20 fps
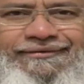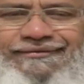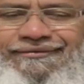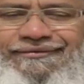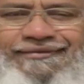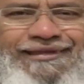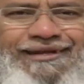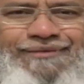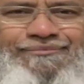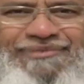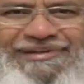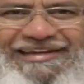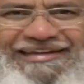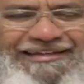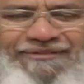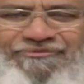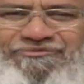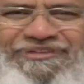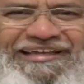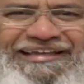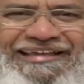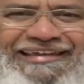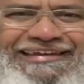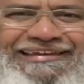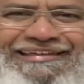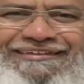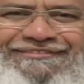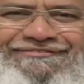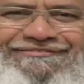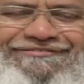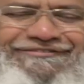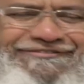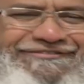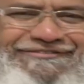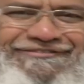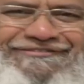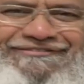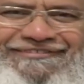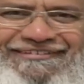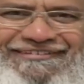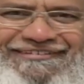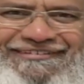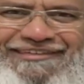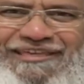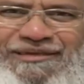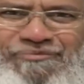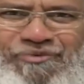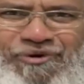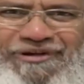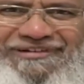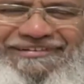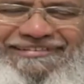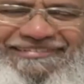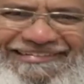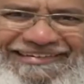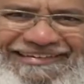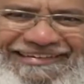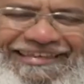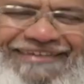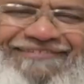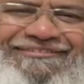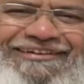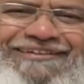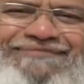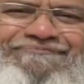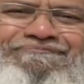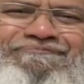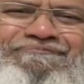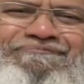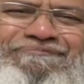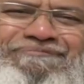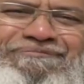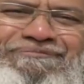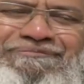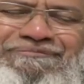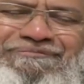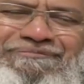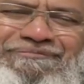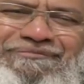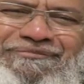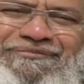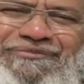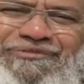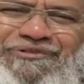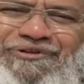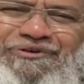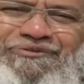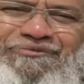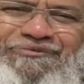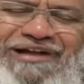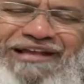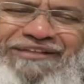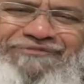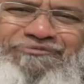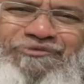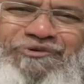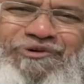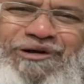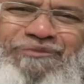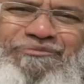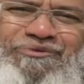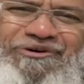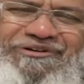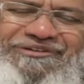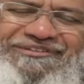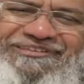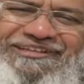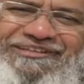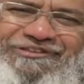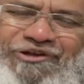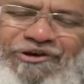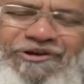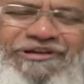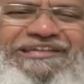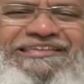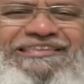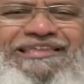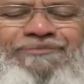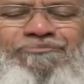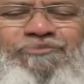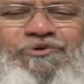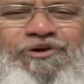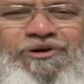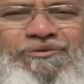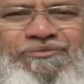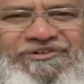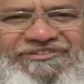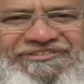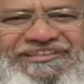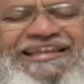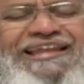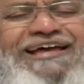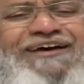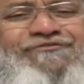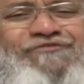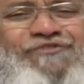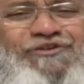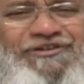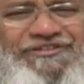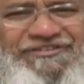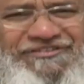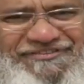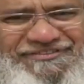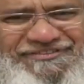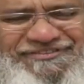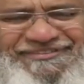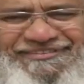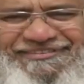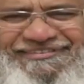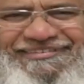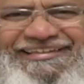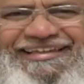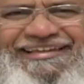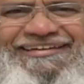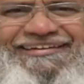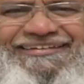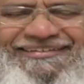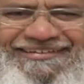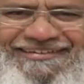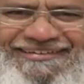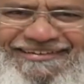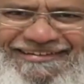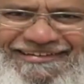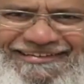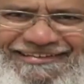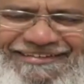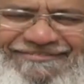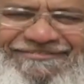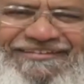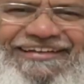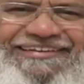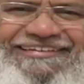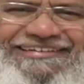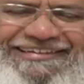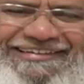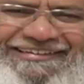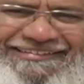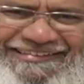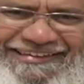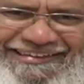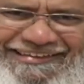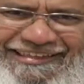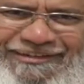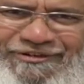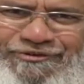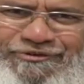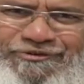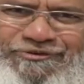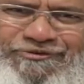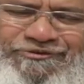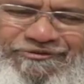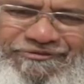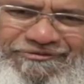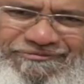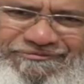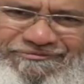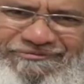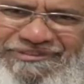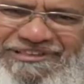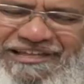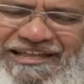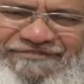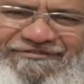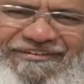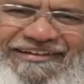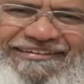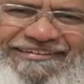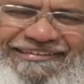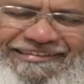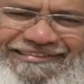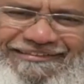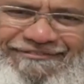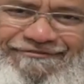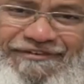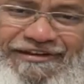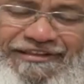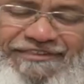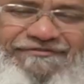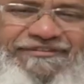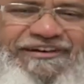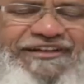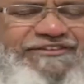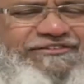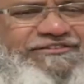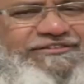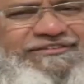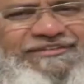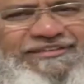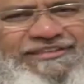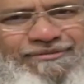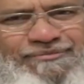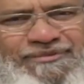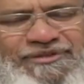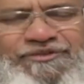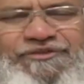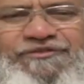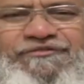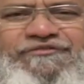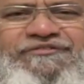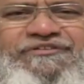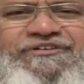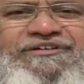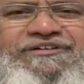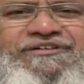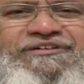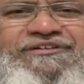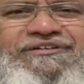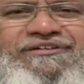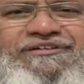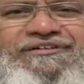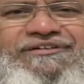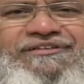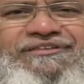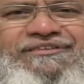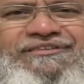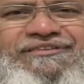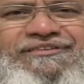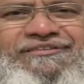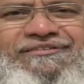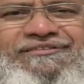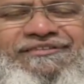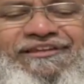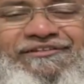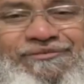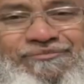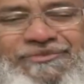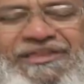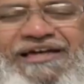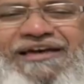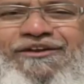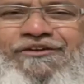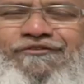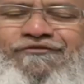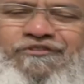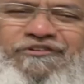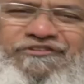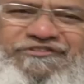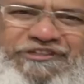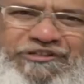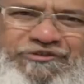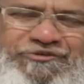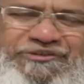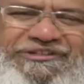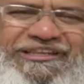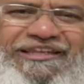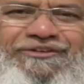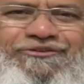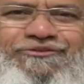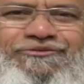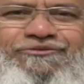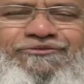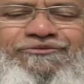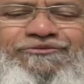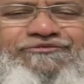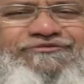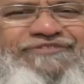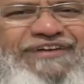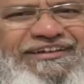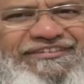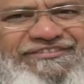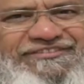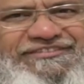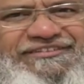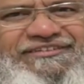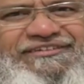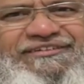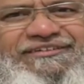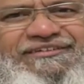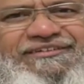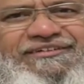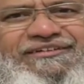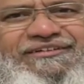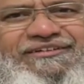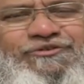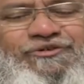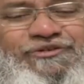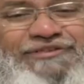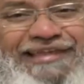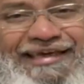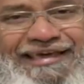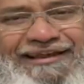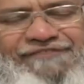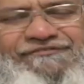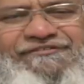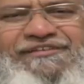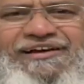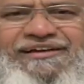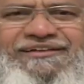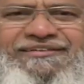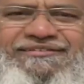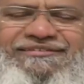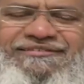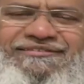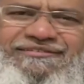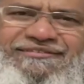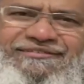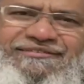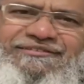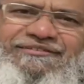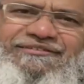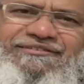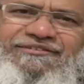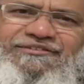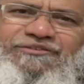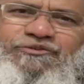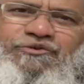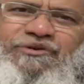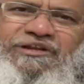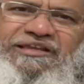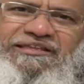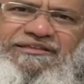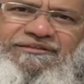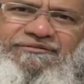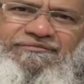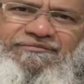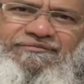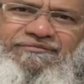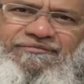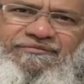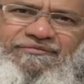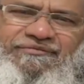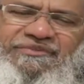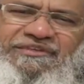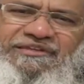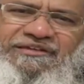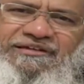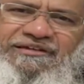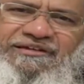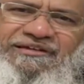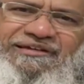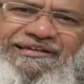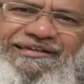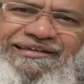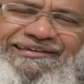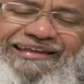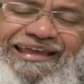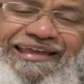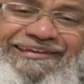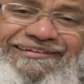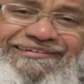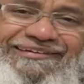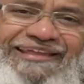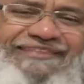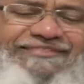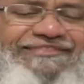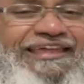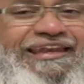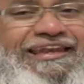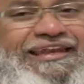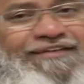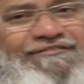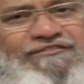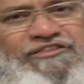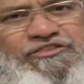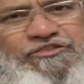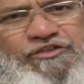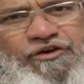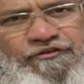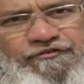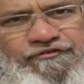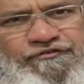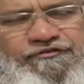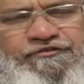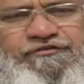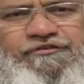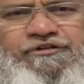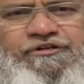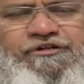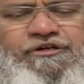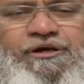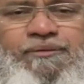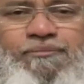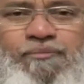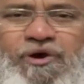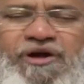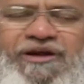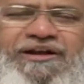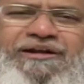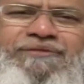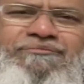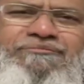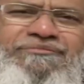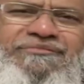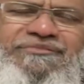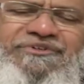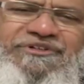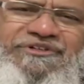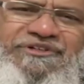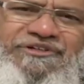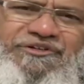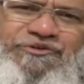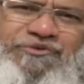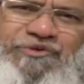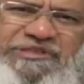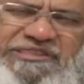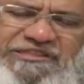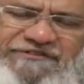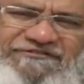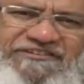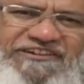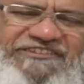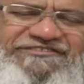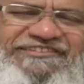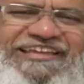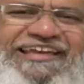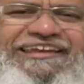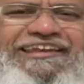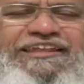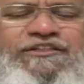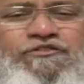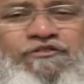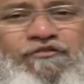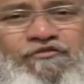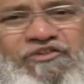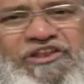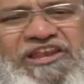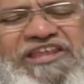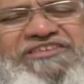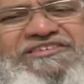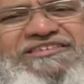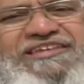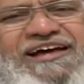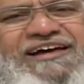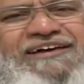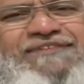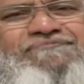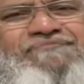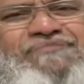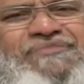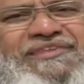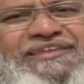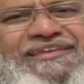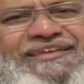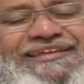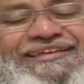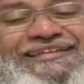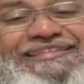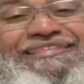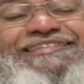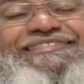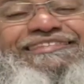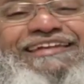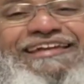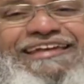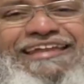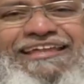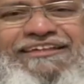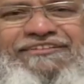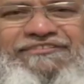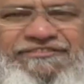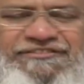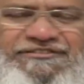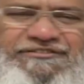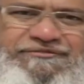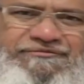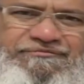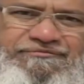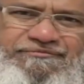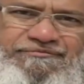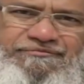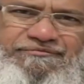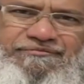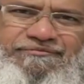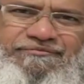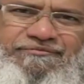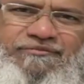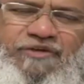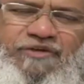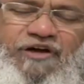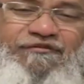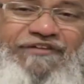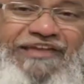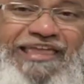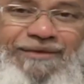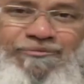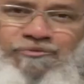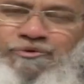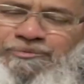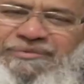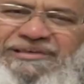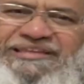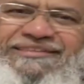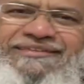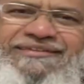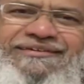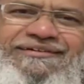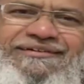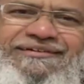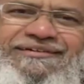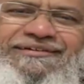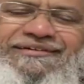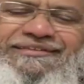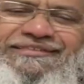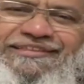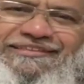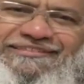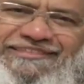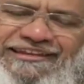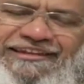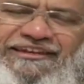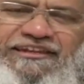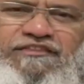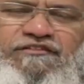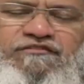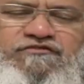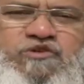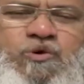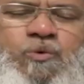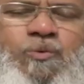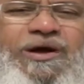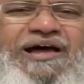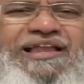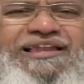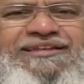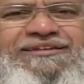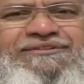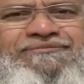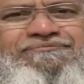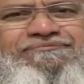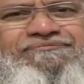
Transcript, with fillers: There are many tips I can give, keep on giving. So I spoke about the tawheed, I spoke about salah, of course. Then the fasting, you say that you, besides fasting, the fard fast in the month of the Ramadan, of course, see to that you fast during the Arafah, during the 9th, 10th and 11th of Muharram, during the first 9 days of Dhul Hijjah, the 3 days of Ayyamul Bid, the 6 days of Shawwal,